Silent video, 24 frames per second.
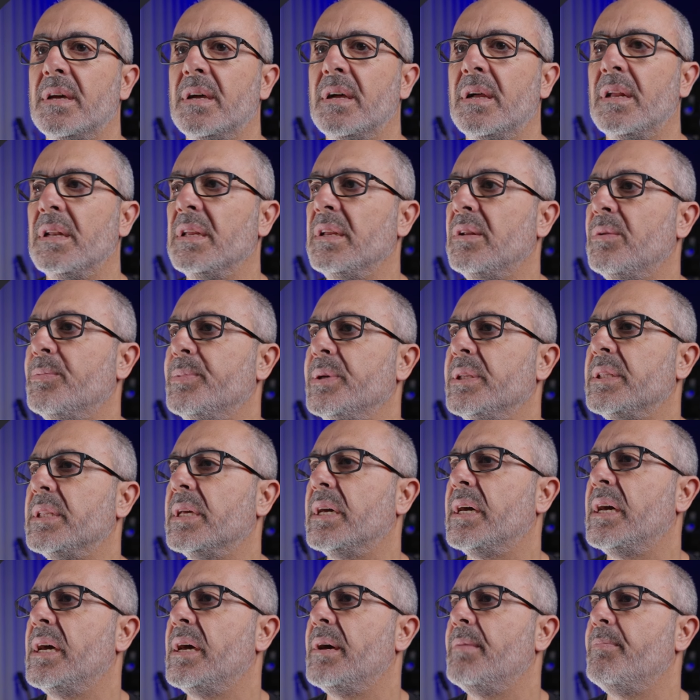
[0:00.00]
a little bit
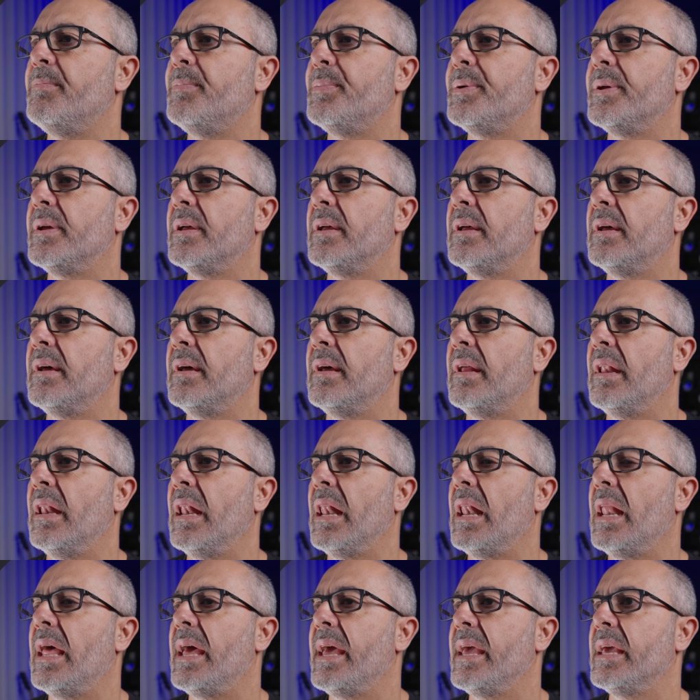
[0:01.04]
up
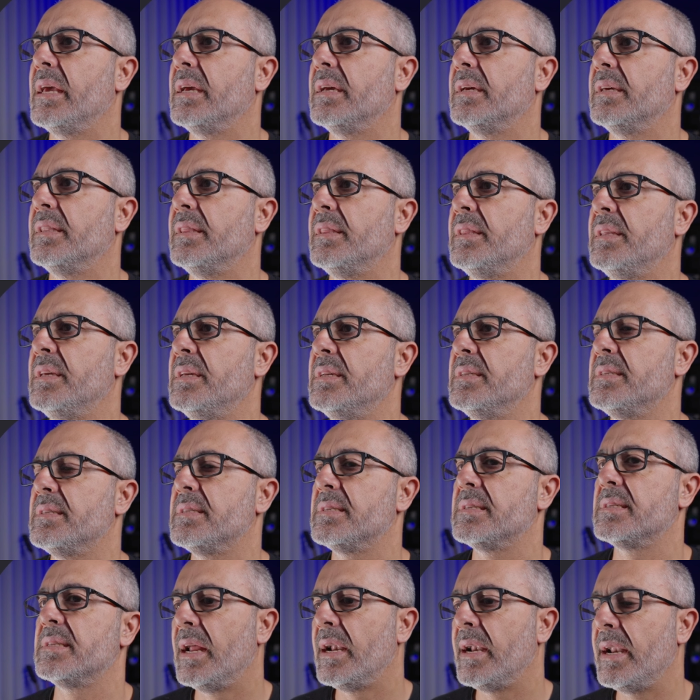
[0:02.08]
like
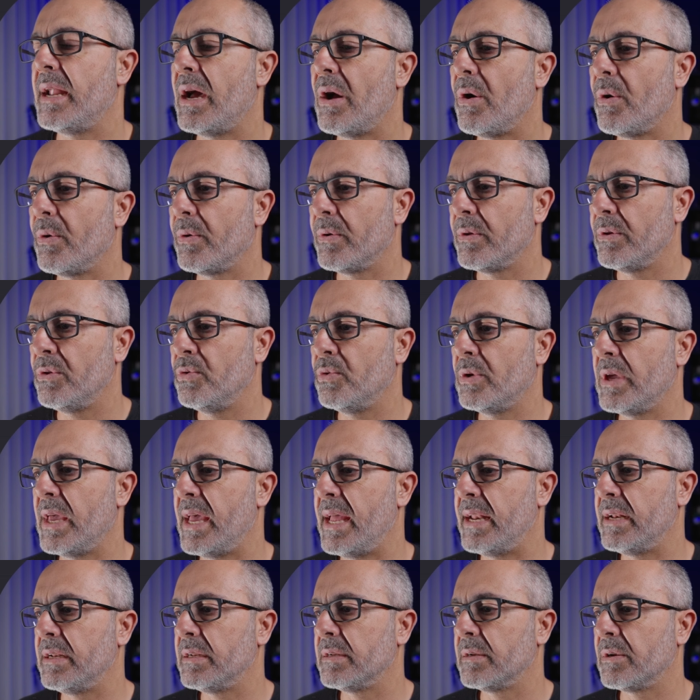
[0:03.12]
this. Now you
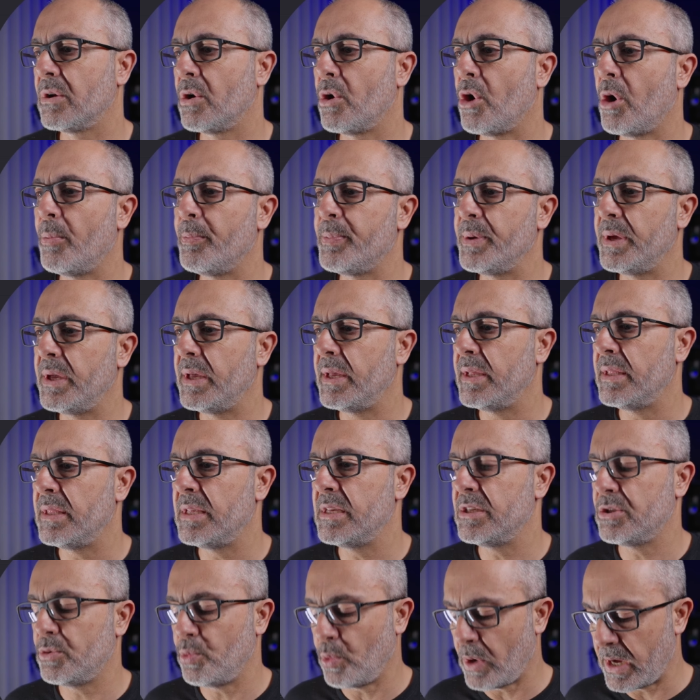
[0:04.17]
can copy
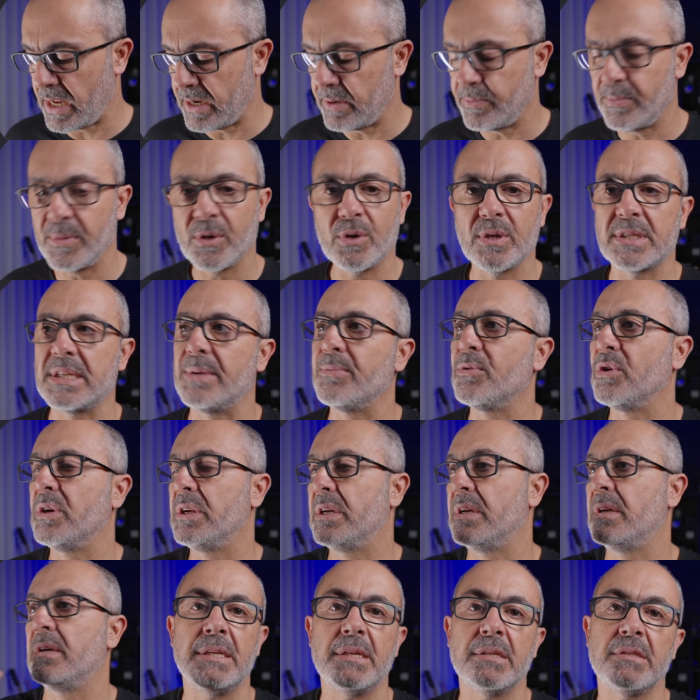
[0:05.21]
this one because I'm going
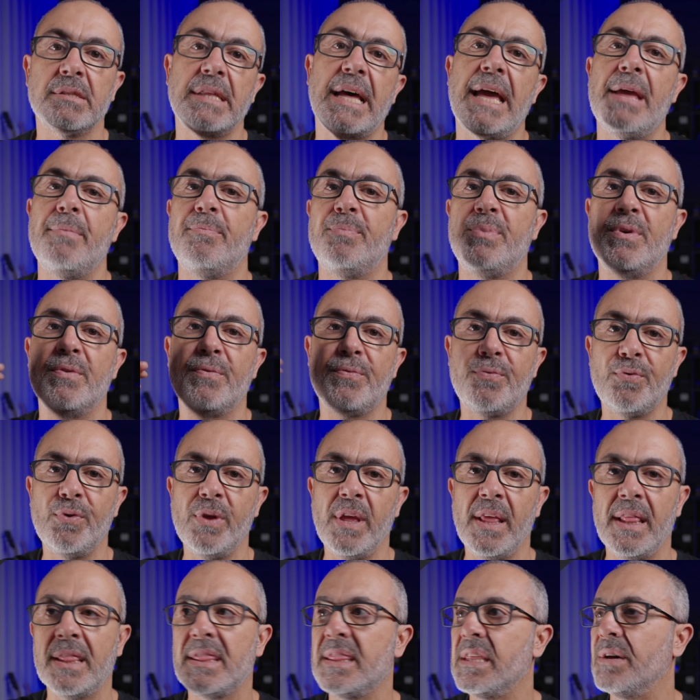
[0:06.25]
to type
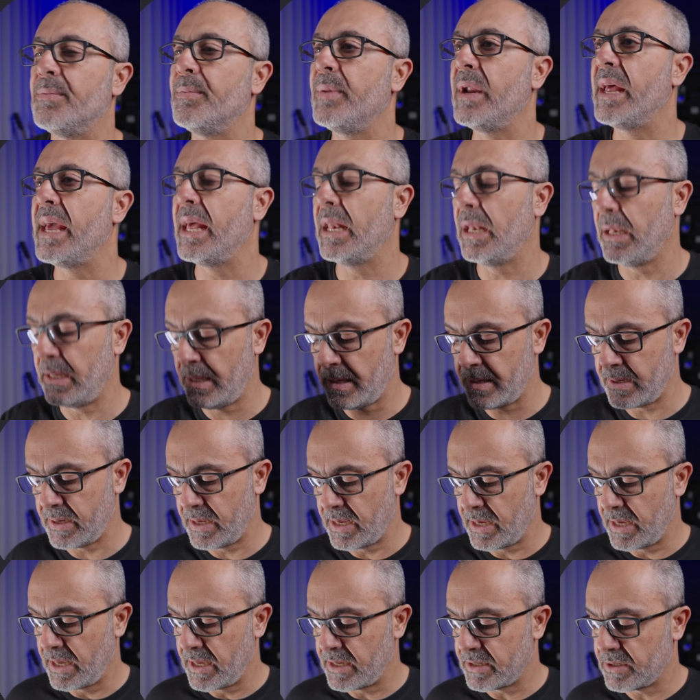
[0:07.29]
free thumbnail.
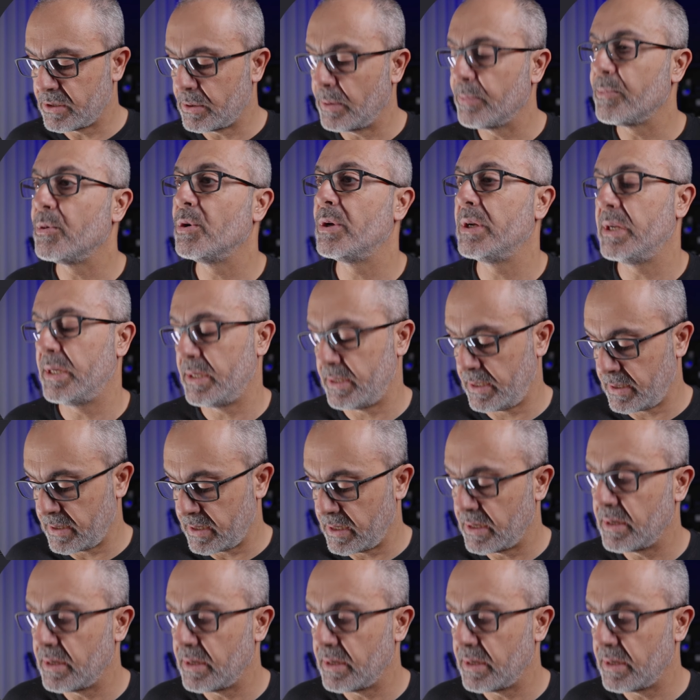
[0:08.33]
So I'm going to